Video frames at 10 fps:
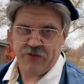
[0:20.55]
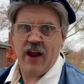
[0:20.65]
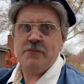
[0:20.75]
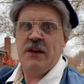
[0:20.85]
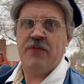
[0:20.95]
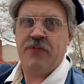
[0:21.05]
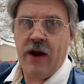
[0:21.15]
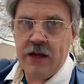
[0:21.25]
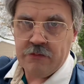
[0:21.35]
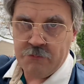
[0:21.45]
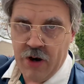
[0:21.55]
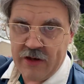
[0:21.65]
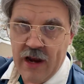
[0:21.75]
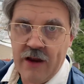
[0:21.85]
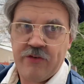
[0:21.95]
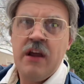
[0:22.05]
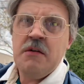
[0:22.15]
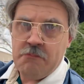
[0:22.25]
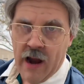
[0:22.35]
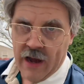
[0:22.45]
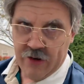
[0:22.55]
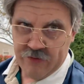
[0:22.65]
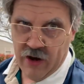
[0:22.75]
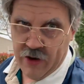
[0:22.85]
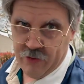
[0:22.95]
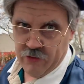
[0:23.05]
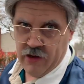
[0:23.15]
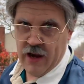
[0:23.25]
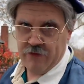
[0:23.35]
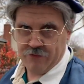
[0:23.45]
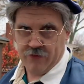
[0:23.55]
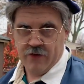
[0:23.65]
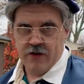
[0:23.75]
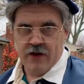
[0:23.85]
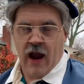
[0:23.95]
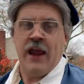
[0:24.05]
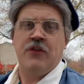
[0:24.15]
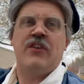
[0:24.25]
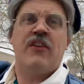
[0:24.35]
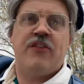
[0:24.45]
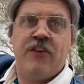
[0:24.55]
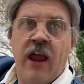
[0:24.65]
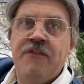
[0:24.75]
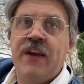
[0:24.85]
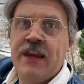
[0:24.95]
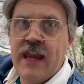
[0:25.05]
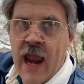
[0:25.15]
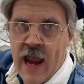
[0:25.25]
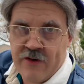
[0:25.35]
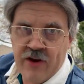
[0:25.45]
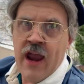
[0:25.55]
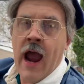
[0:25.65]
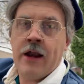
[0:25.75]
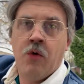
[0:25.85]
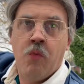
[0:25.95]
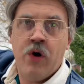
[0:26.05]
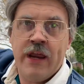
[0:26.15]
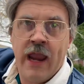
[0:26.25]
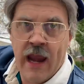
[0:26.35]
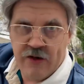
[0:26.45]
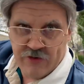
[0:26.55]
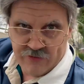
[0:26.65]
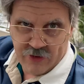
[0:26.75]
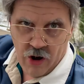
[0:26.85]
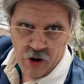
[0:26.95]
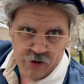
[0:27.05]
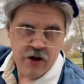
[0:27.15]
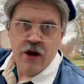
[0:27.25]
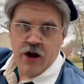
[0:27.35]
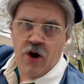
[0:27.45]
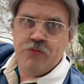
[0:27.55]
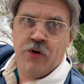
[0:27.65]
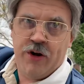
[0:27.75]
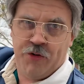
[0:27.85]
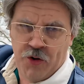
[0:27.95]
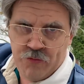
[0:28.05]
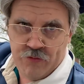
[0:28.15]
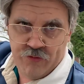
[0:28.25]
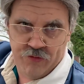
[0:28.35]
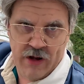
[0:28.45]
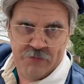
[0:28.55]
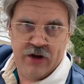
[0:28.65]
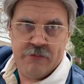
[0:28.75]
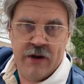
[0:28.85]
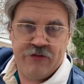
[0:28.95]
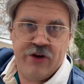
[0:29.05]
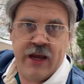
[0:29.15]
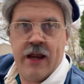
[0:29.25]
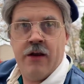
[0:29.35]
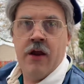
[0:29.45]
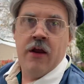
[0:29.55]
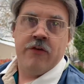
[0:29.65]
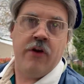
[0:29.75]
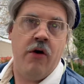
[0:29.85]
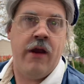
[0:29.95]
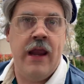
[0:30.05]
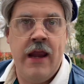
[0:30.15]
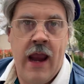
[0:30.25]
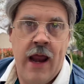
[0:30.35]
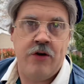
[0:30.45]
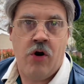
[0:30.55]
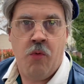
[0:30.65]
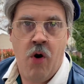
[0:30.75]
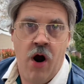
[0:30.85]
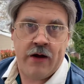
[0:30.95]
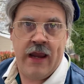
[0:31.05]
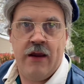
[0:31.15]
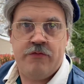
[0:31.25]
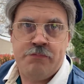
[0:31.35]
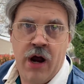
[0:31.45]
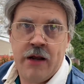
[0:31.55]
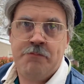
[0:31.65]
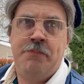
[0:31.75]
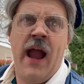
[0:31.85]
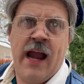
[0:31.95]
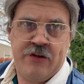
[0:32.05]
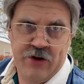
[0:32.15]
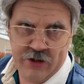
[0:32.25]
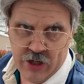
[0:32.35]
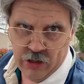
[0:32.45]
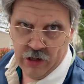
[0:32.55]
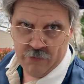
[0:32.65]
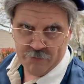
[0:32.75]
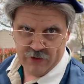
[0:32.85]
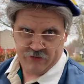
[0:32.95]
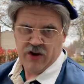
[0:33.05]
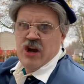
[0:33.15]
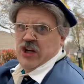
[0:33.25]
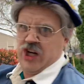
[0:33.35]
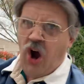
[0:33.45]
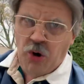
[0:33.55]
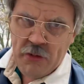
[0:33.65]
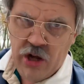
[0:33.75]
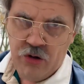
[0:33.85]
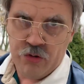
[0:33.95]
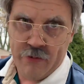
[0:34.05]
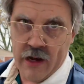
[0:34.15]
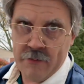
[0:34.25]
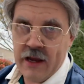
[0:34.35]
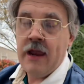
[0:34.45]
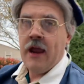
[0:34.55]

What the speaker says: I've been fighting Buckeyes my entire life. I used to siphon gas out of Woody Hayes' car on recruiting trips in Michigan, so he had to walk his butt back to Columbus. Go blue, baby!